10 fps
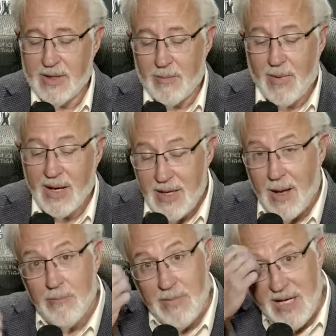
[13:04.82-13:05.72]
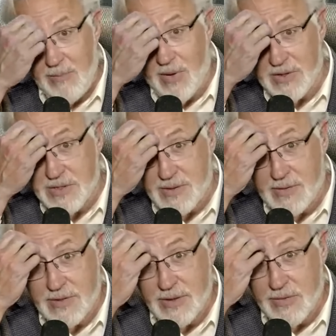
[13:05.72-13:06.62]
Now, that might not mean much
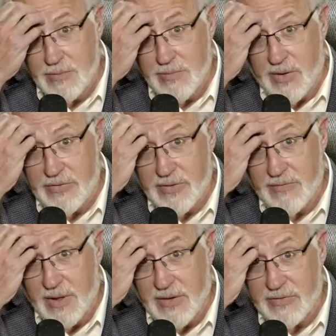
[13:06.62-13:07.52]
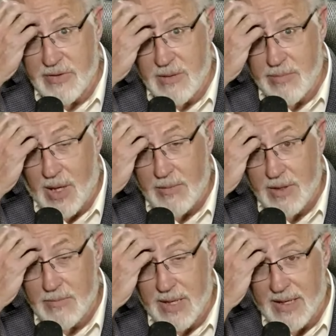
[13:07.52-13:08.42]
to most of the listening
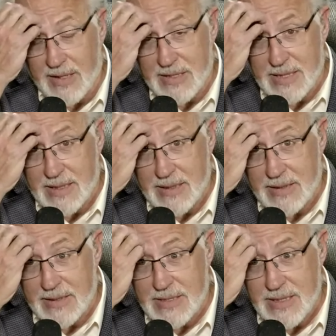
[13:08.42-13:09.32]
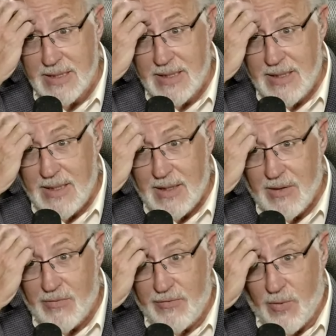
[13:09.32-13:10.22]
public, but I can tell you this.
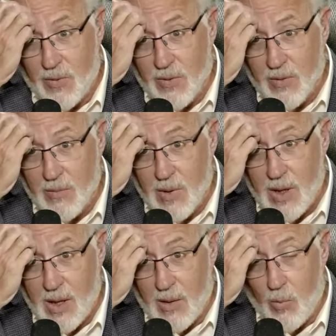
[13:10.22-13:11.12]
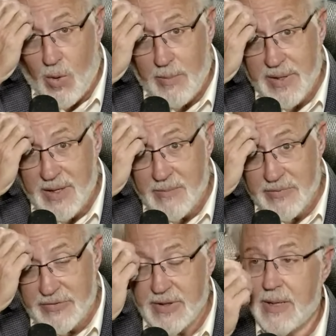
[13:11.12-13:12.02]
For a woman in
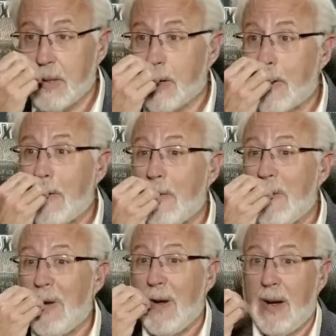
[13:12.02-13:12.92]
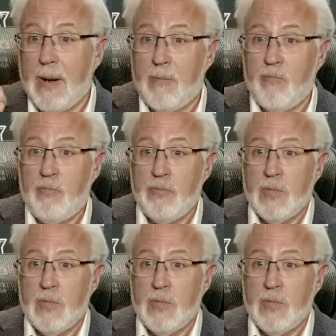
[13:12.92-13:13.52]
particular, um,